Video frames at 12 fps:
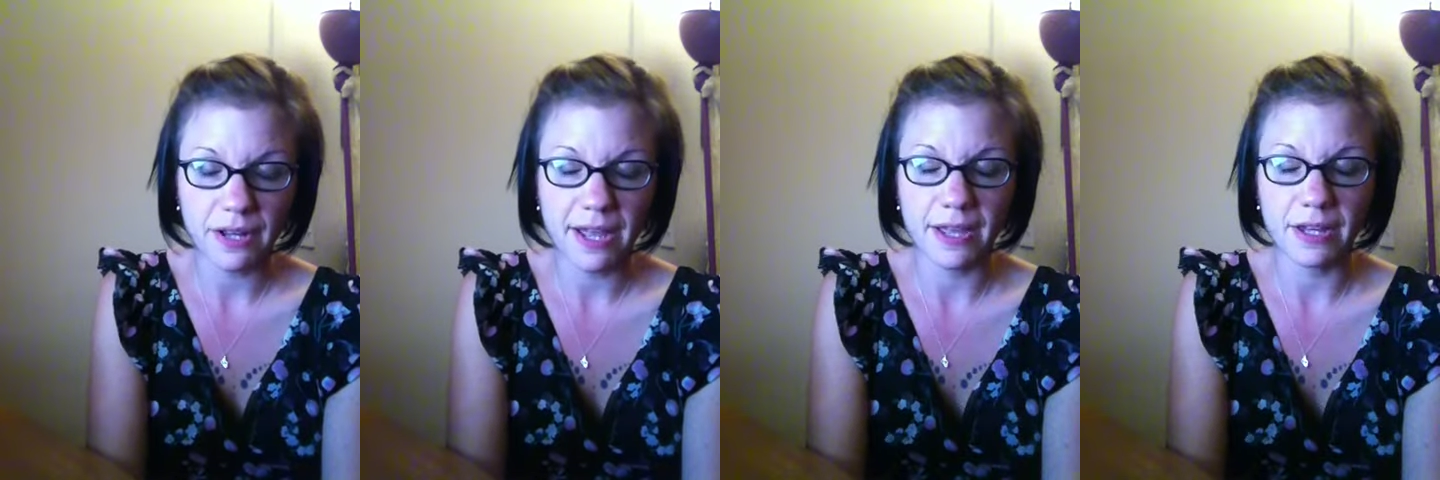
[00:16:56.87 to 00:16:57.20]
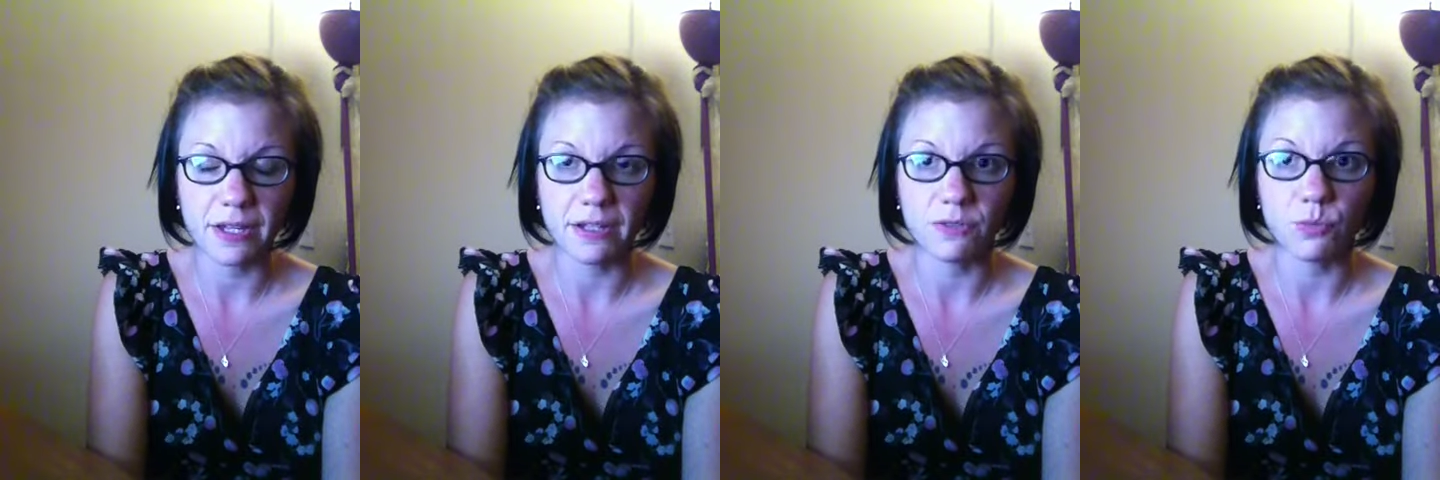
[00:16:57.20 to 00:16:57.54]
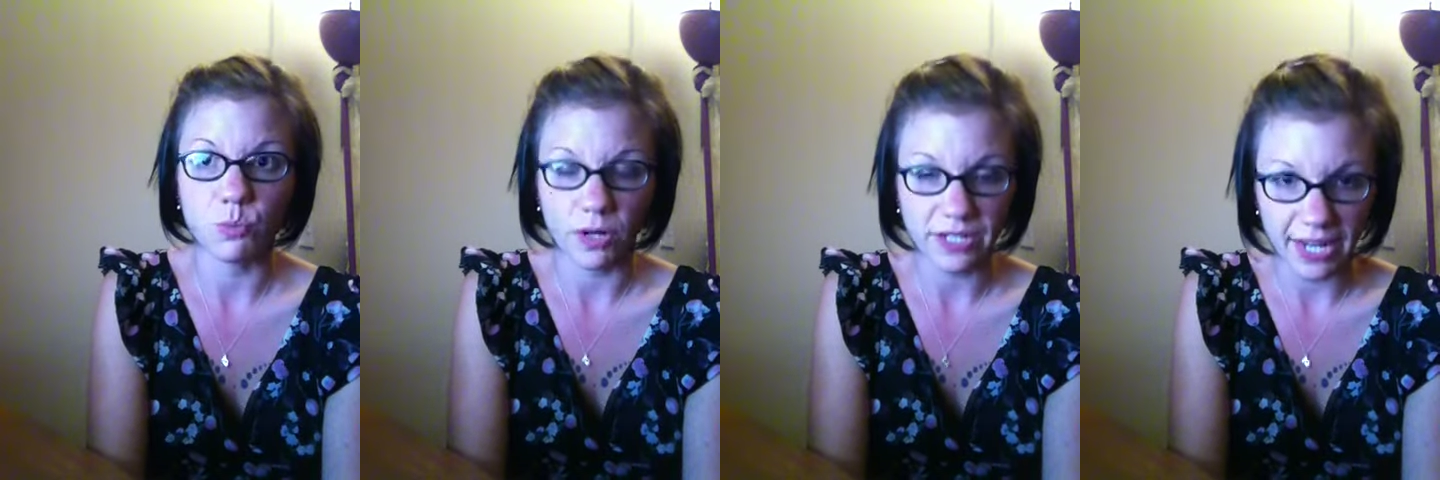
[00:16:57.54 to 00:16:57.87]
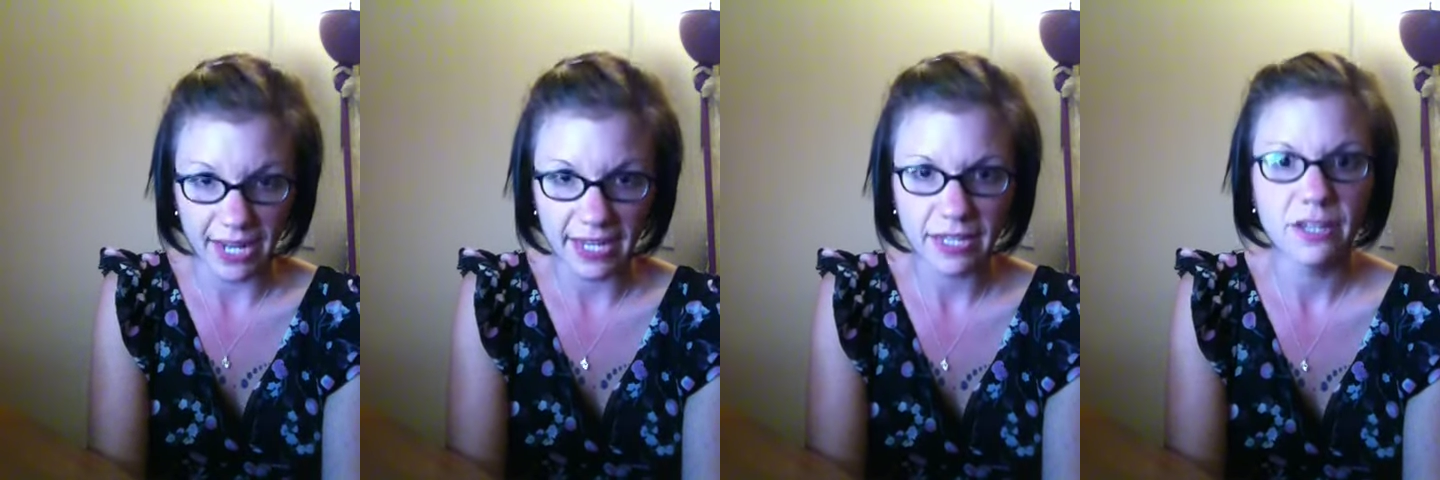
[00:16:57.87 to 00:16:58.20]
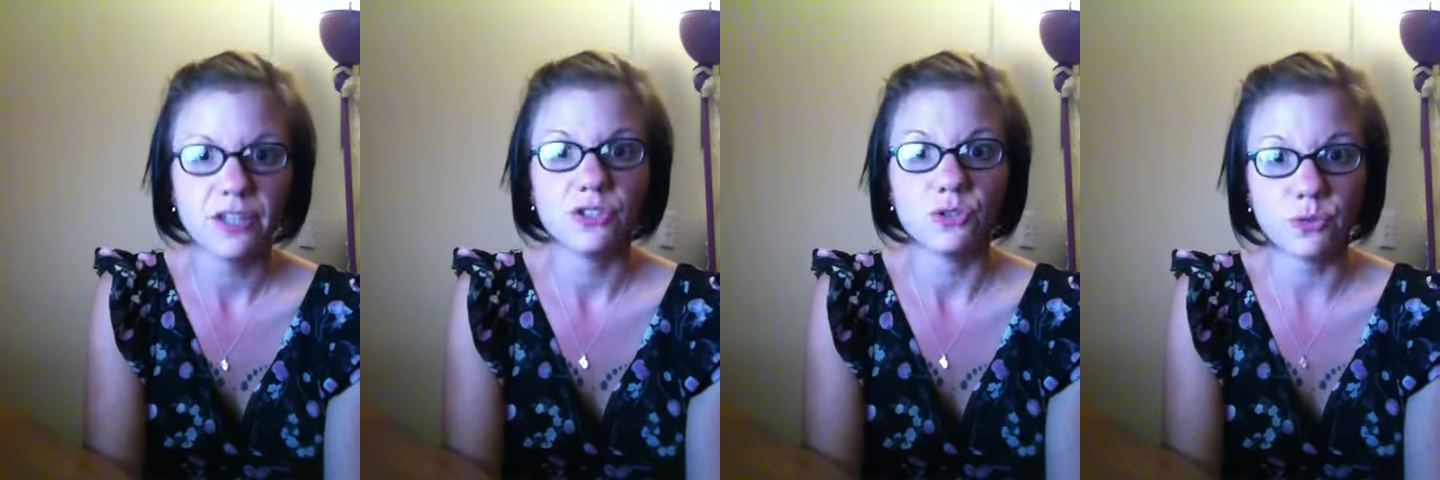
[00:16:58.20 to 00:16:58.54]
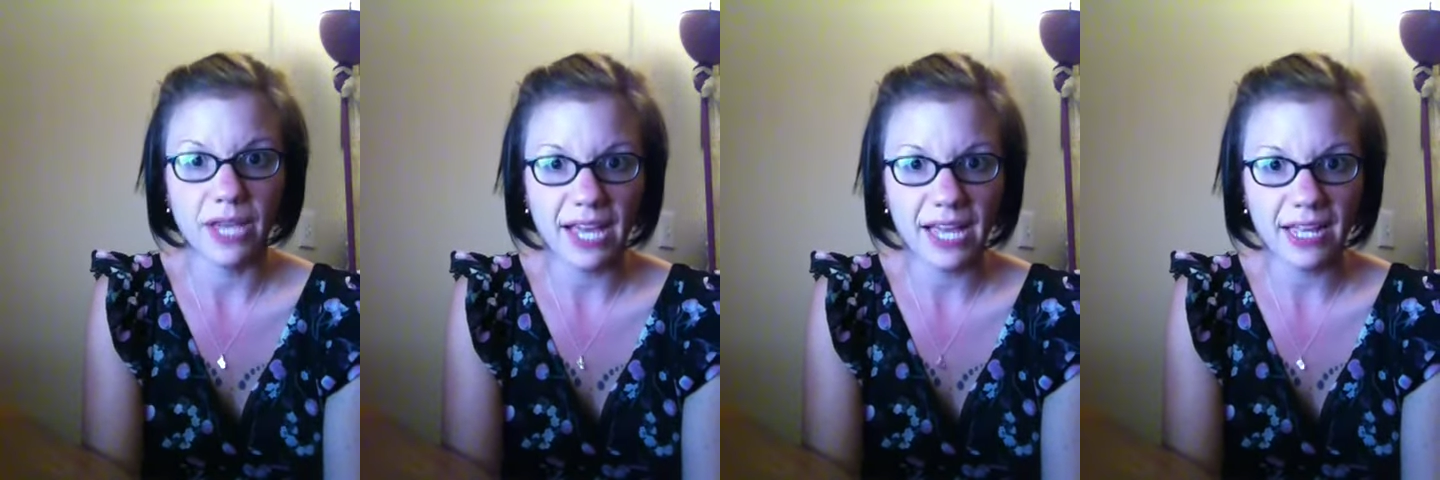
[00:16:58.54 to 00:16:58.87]
And one day you
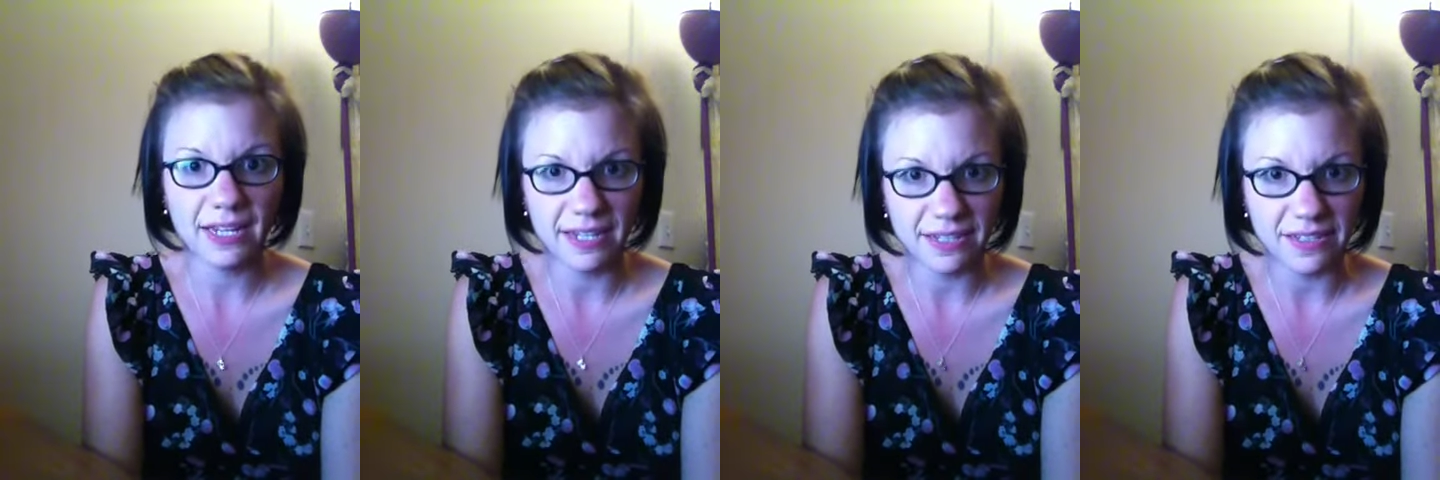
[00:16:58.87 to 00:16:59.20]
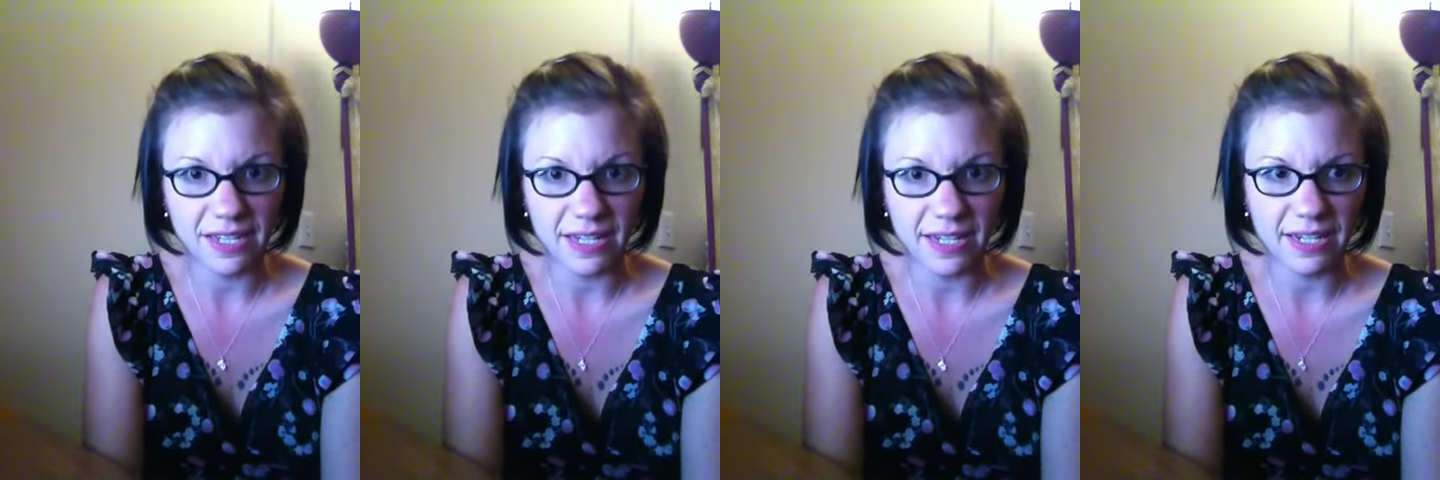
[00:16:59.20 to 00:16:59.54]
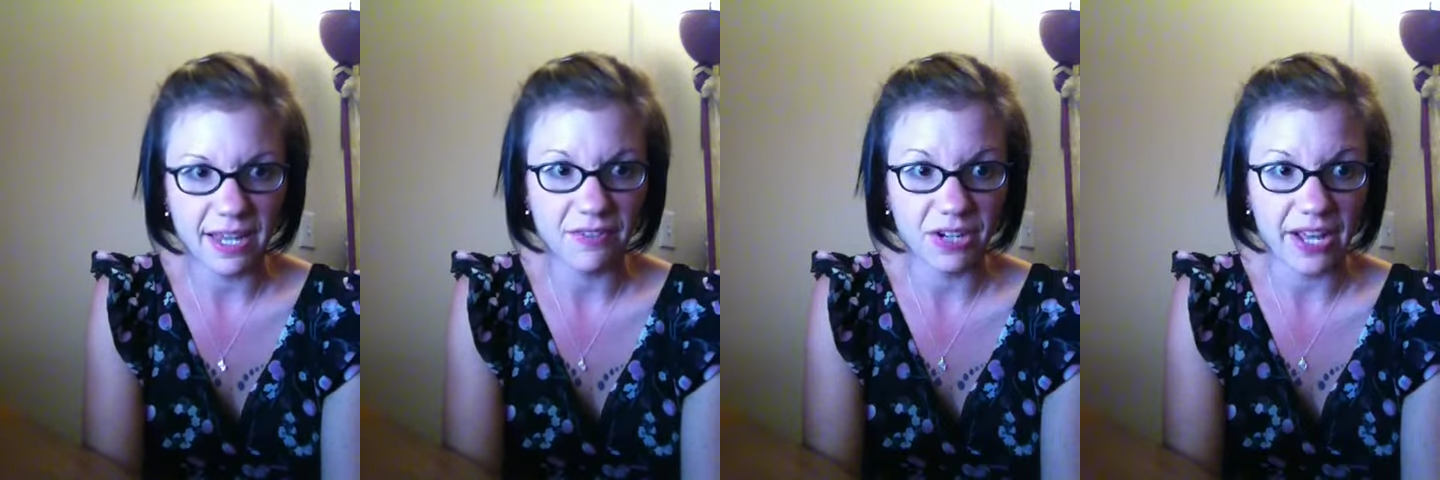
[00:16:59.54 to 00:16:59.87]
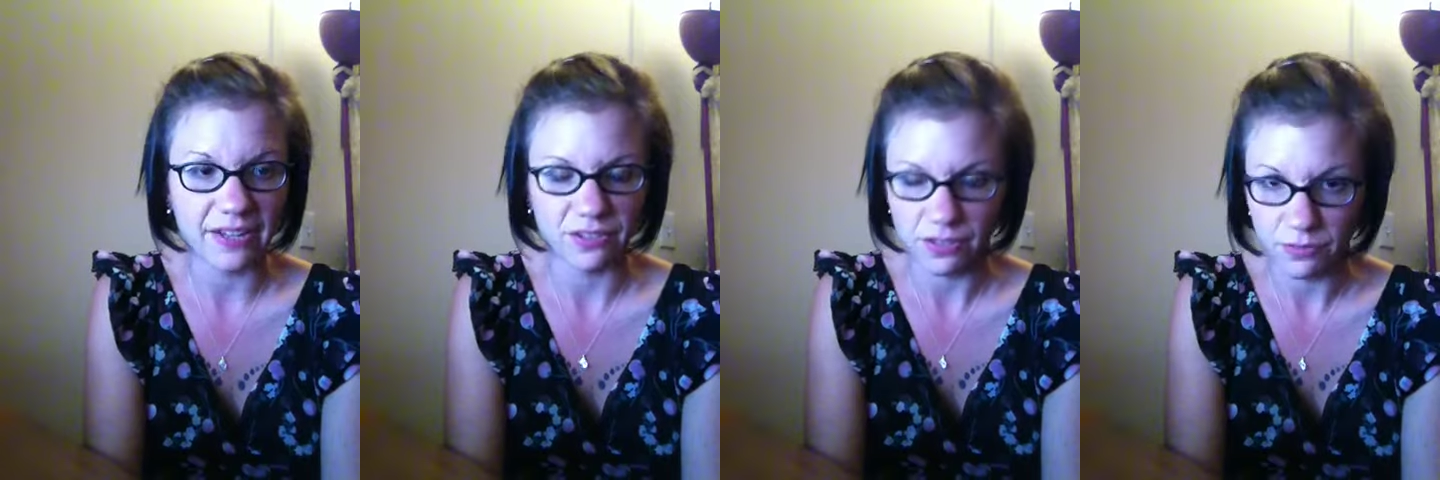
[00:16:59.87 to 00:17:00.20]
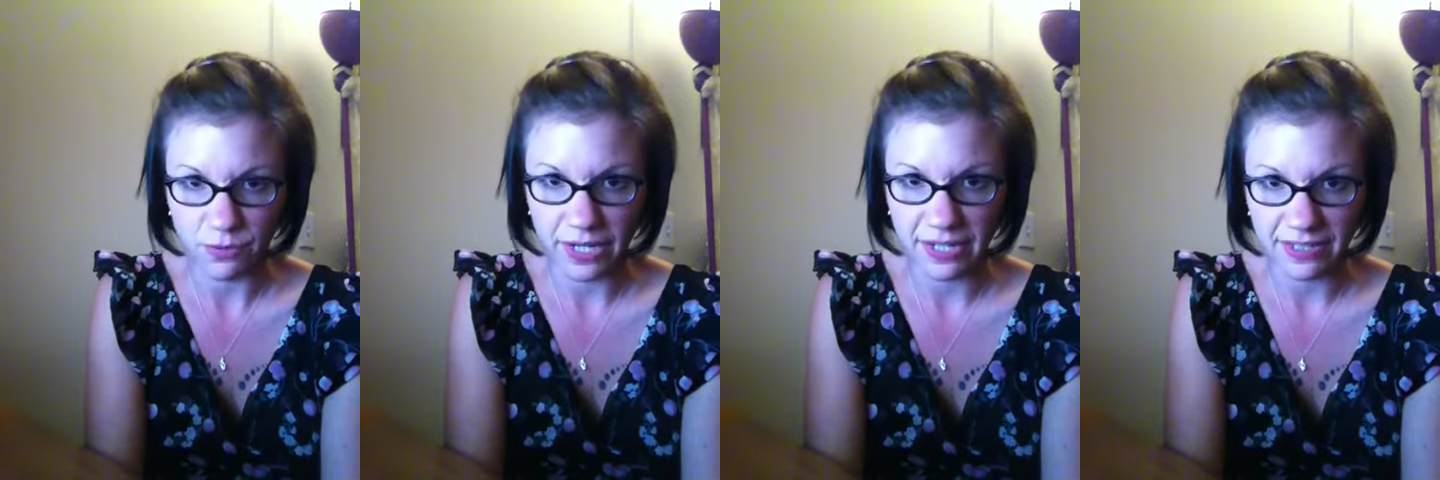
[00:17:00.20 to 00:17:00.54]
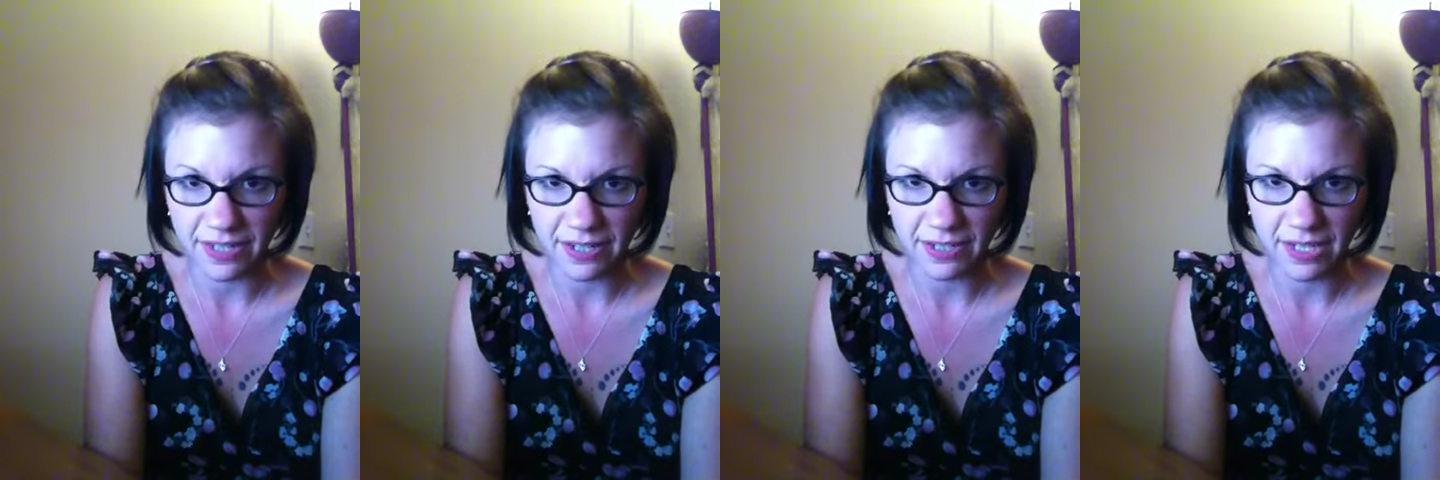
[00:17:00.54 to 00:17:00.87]
can indeed have an excellent writing
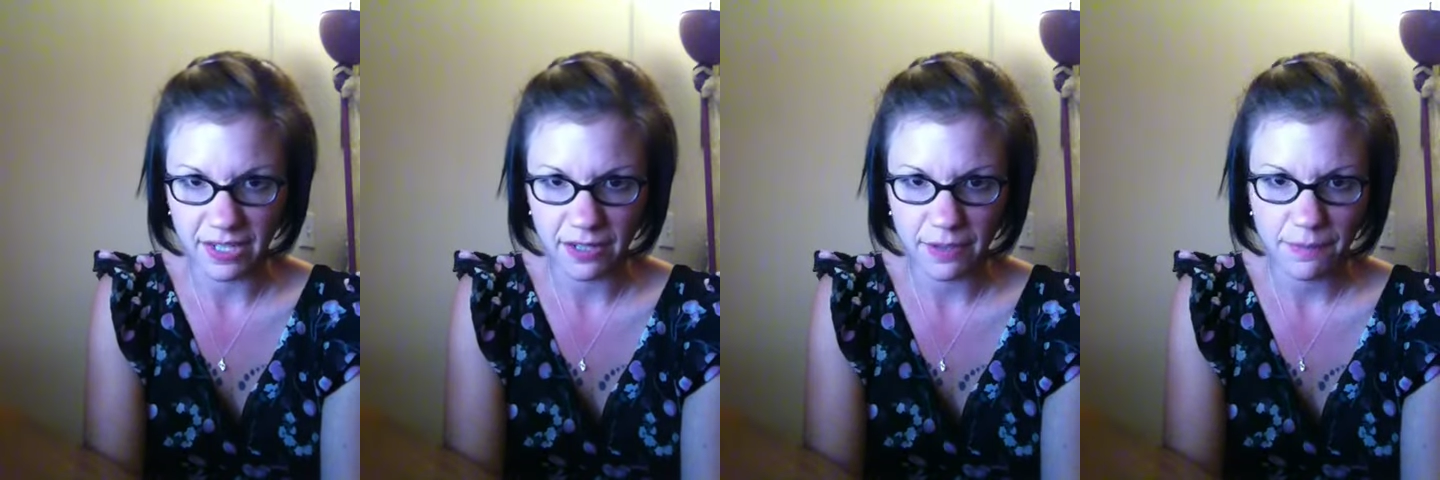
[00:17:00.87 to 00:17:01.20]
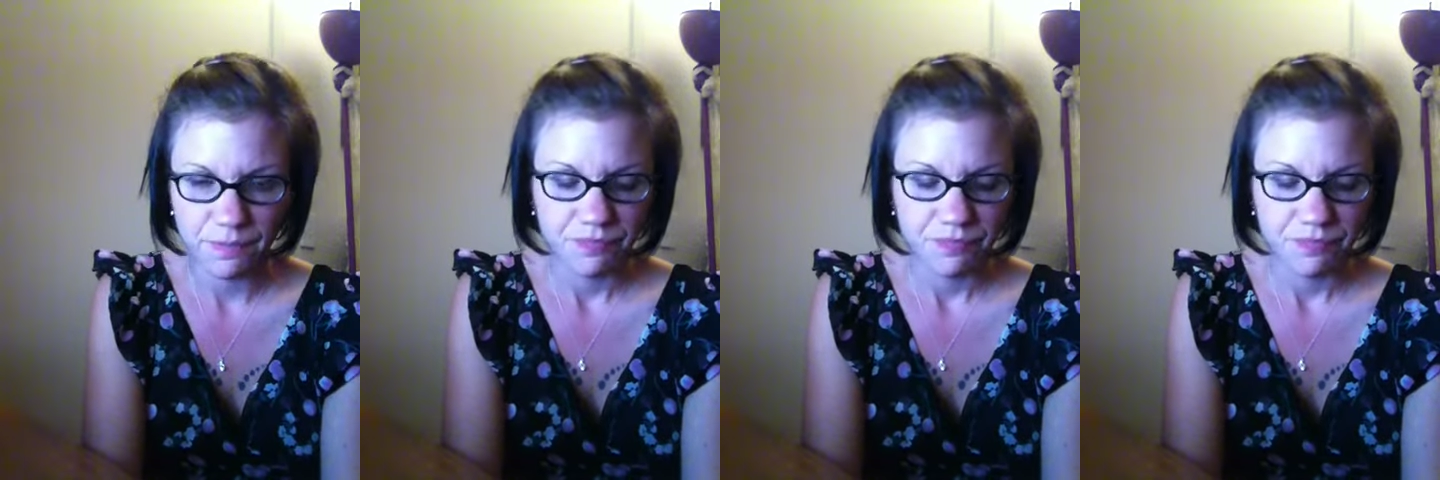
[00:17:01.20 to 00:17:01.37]
technique.